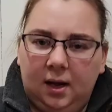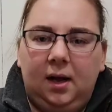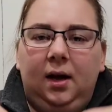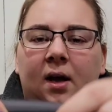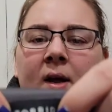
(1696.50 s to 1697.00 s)

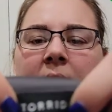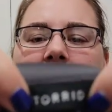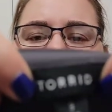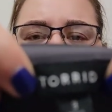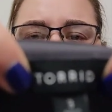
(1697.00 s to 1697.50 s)
Uh,
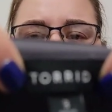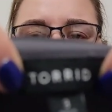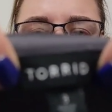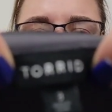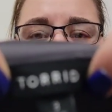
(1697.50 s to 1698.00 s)
this is
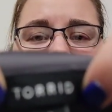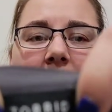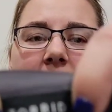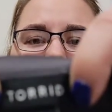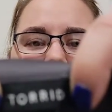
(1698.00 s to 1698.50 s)
Torrid. I
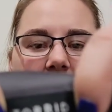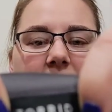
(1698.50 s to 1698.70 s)
found a lot